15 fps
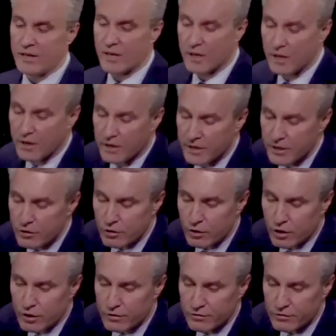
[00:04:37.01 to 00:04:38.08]
Uh, it could
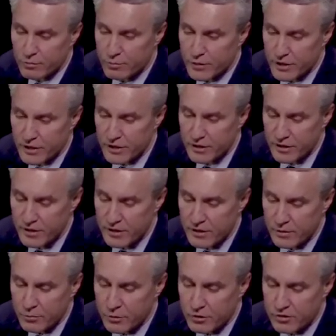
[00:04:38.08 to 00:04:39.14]
also be
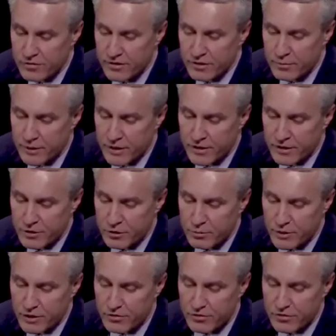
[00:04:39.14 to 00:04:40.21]
motivated by the
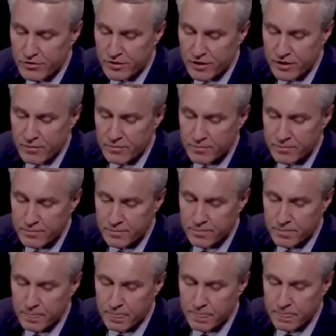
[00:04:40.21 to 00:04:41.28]
incubation time,
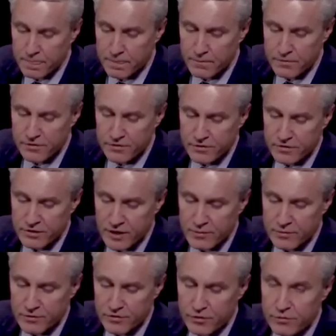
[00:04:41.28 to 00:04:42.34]
which is the time
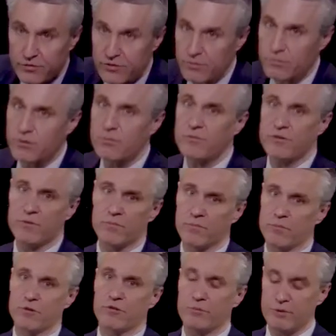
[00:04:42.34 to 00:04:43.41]
to show symptoms, and
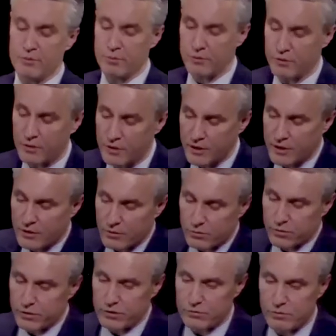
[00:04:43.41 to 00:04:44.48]
most people
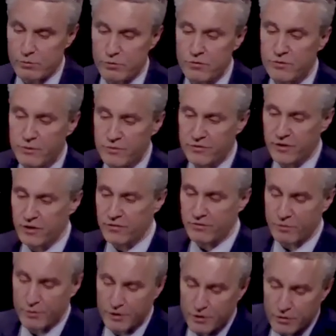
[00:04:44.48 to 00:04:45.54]
will remove themselves,
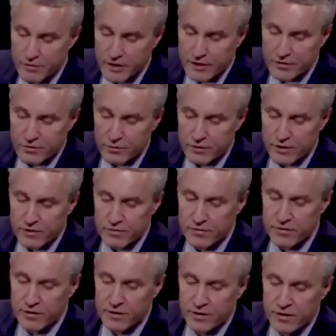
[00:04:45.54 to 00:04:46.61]
and we know that's around
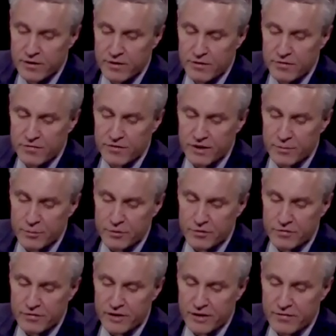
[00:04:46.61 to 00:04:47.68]

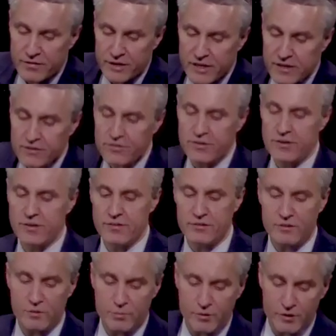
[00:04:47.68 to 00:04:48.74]
5.5 days is a
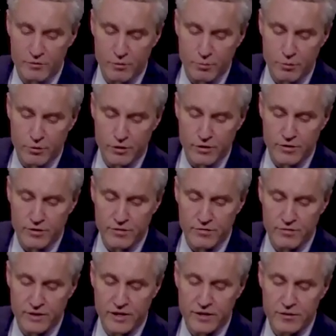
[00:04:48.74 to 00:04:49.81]
typically reported
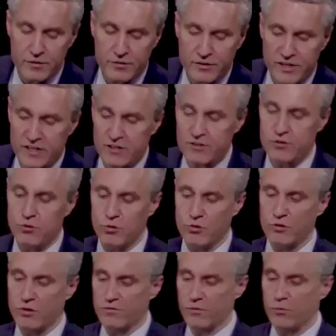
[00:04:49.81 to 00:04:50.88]
value, so again on the
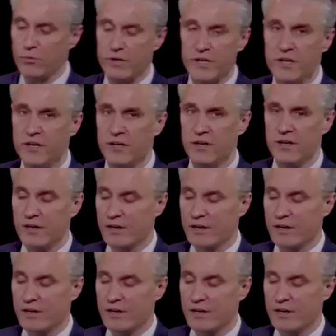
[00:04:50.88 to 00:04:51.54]
order of a week.